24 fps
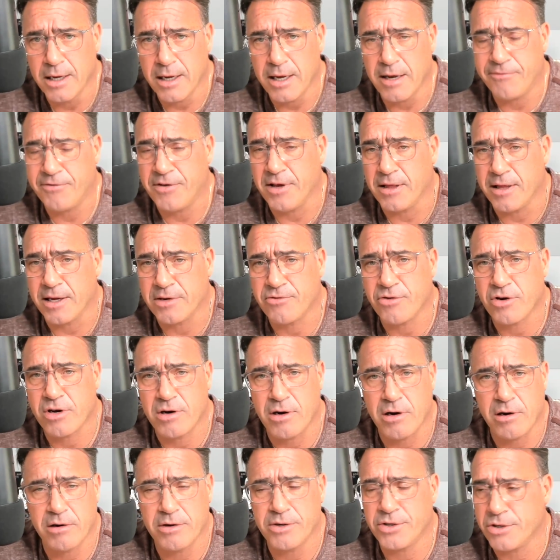If the electric
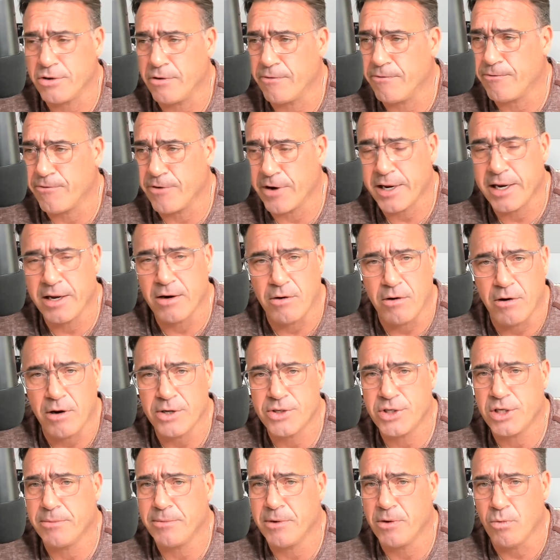car is so freaking
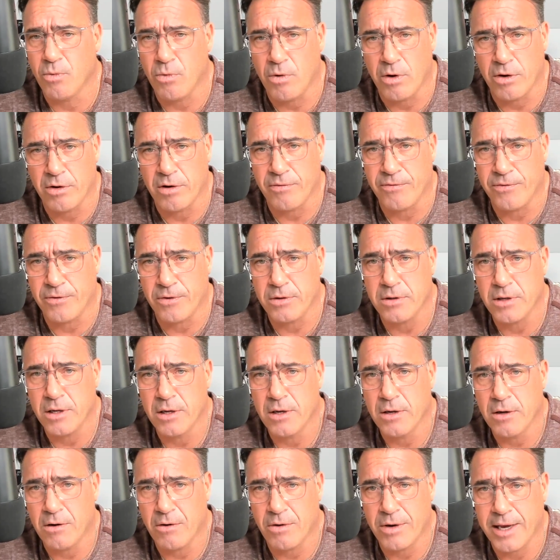awesome and wonderful,
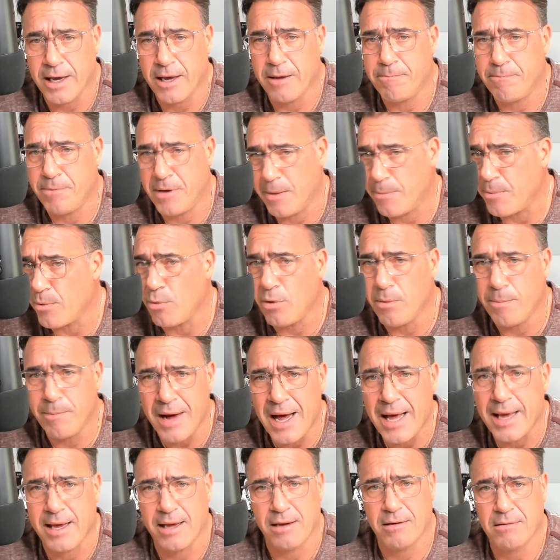okay, people will
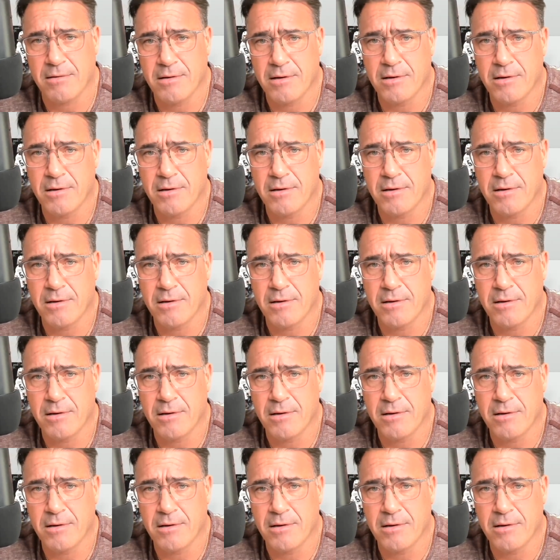buy it.